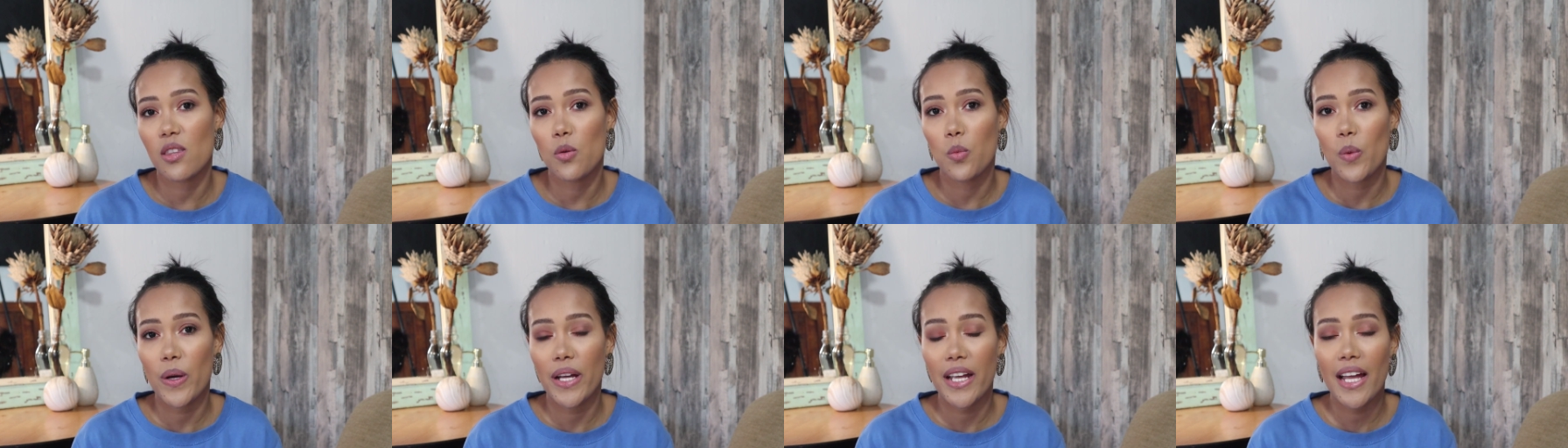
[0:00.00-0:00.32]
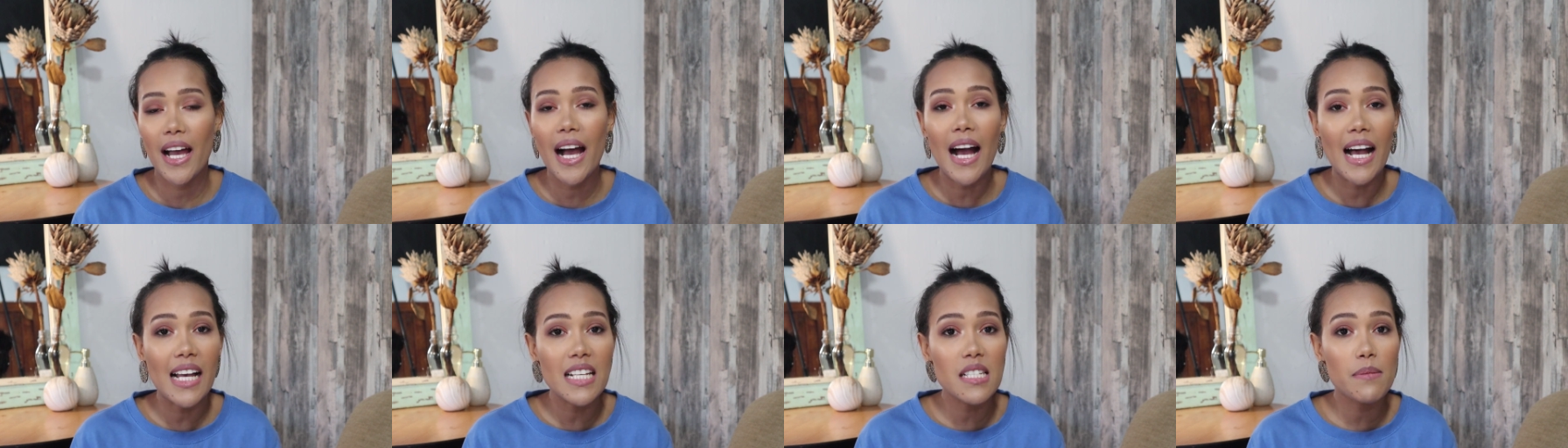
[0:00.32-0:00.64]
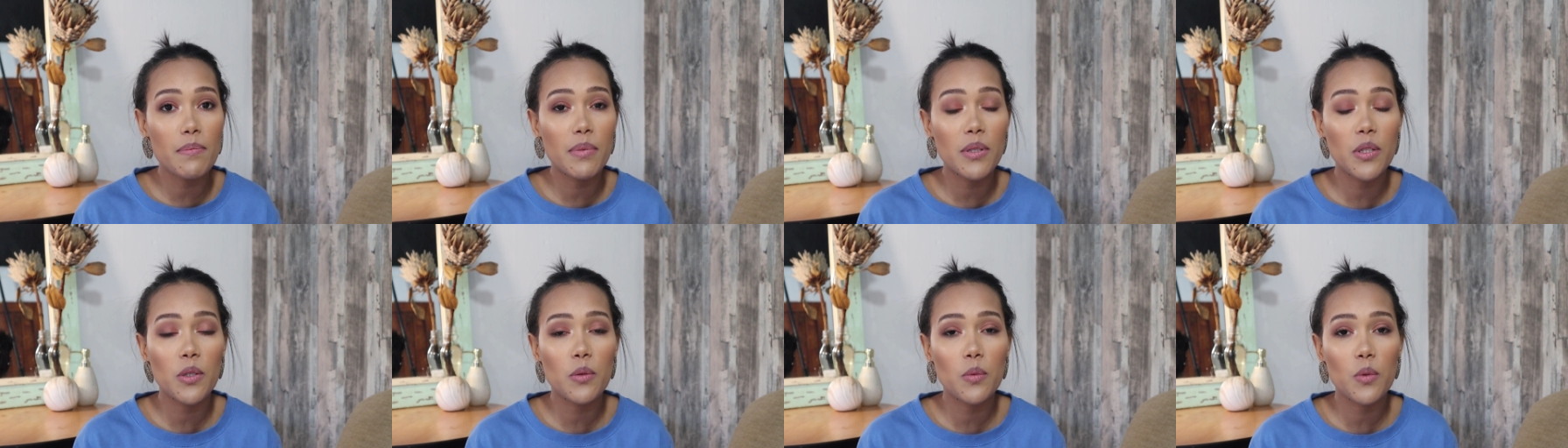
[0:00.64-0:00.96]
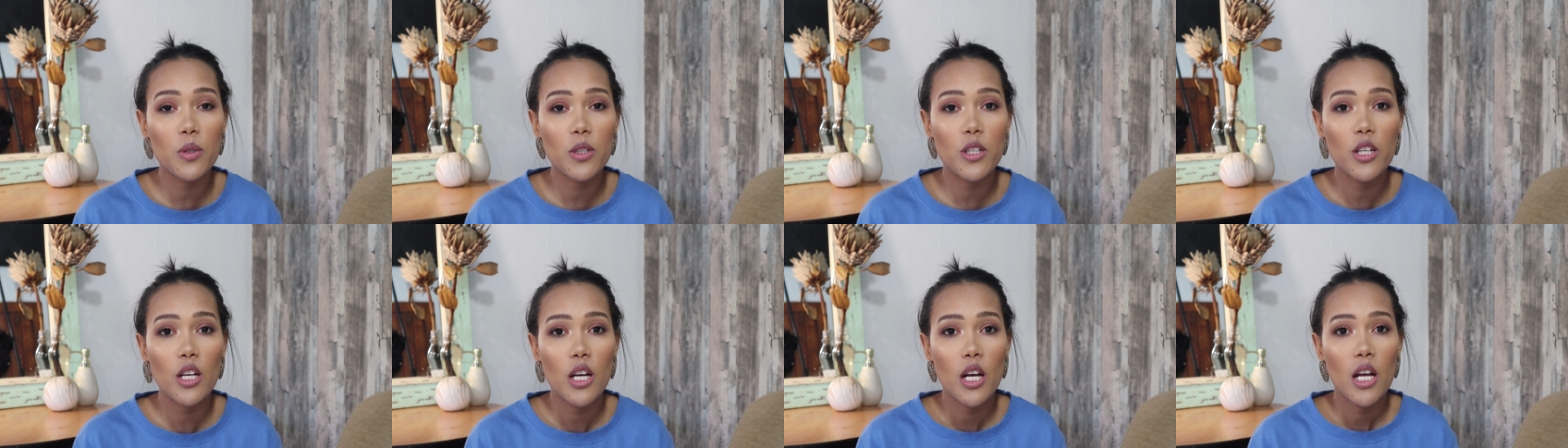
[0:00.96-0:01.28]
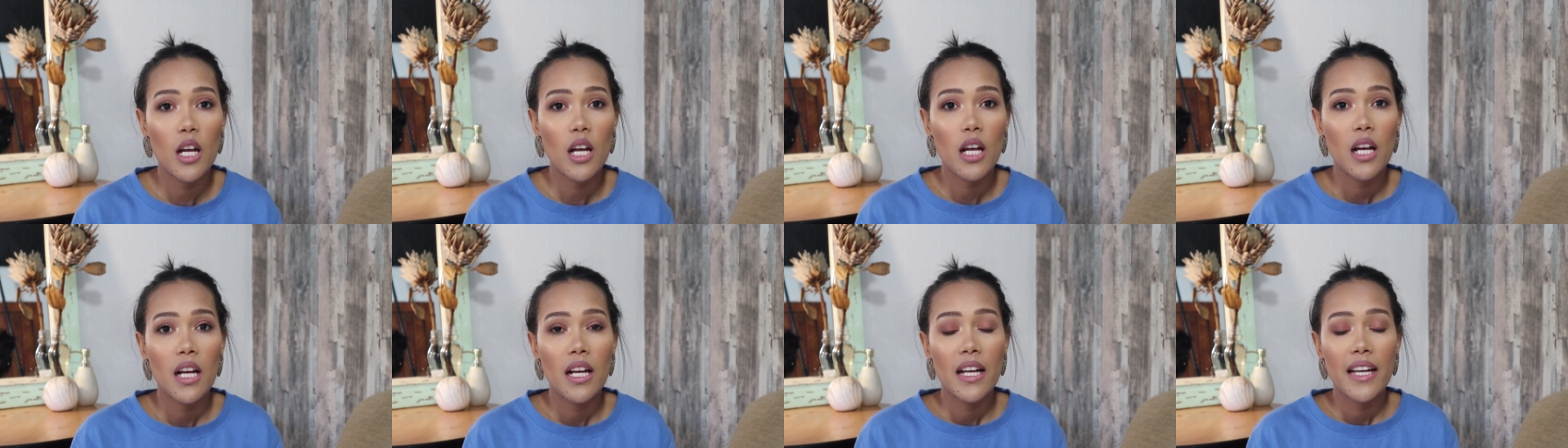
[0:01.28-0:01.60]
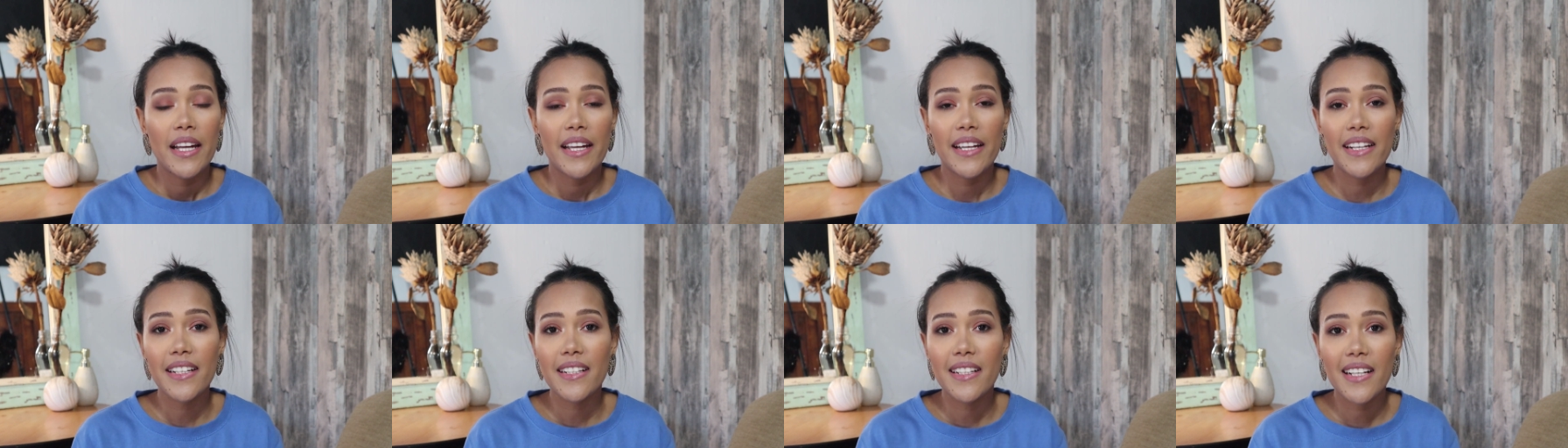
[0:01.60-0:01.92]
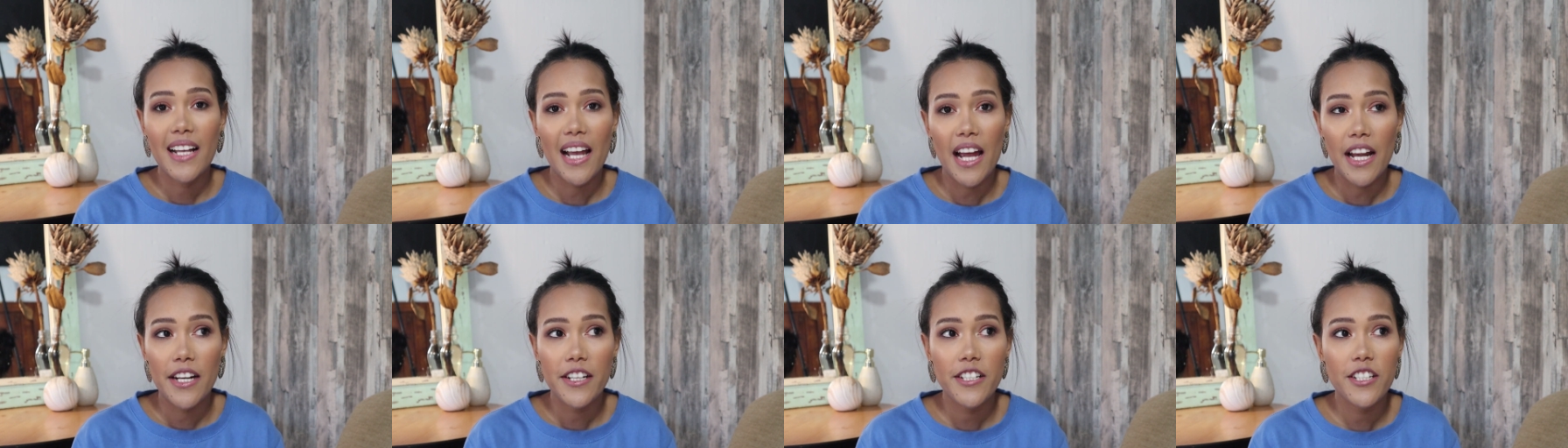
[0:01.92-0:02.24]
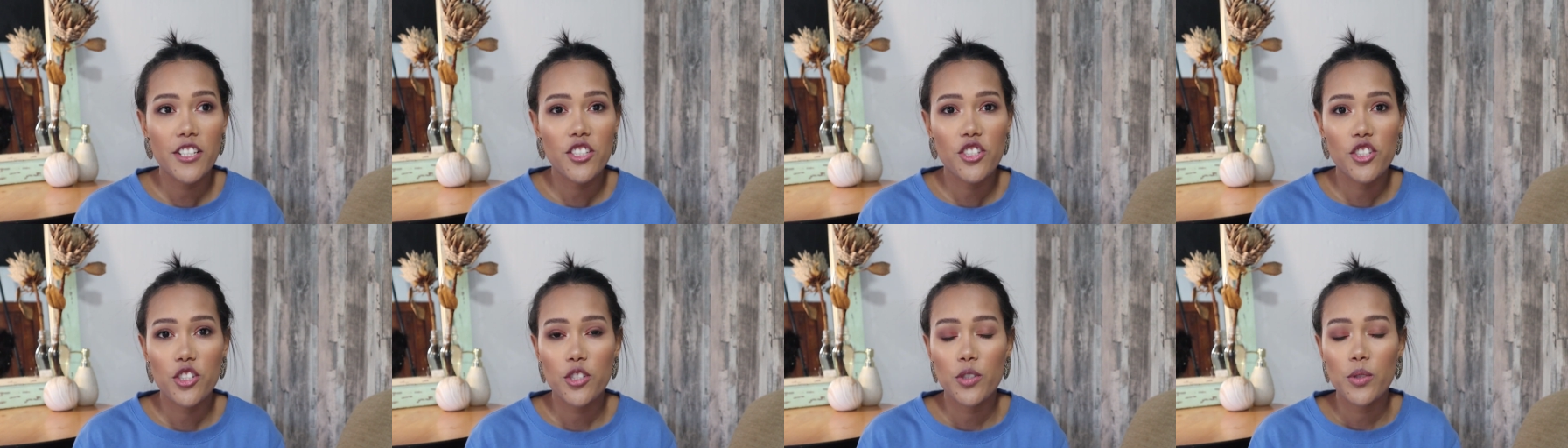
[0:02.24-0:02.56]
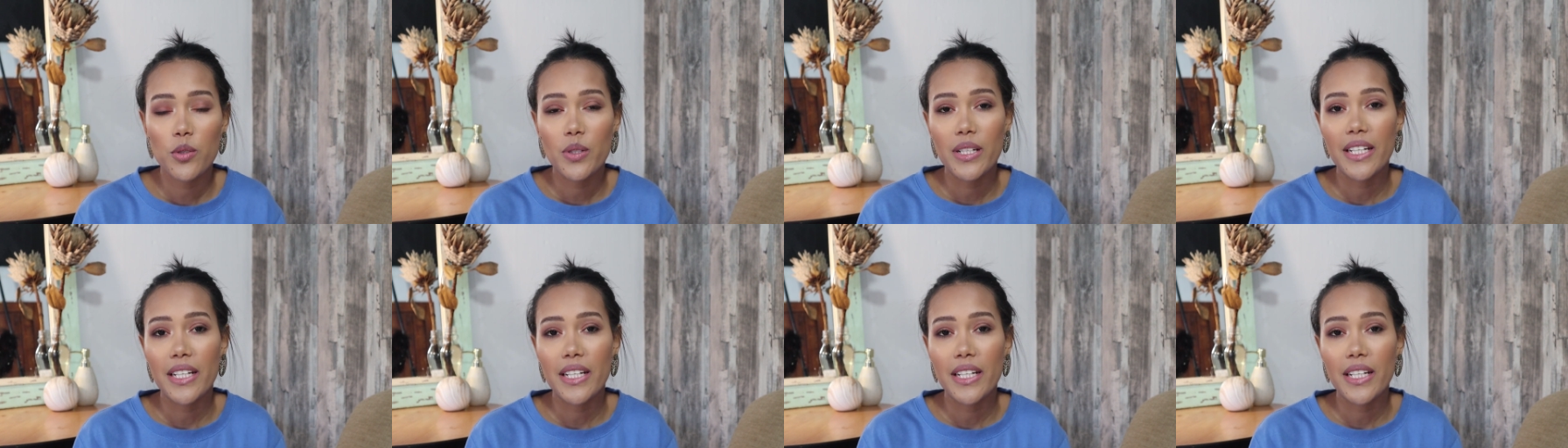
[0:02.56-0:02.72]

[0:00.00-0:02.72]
the way a husband would encourage you.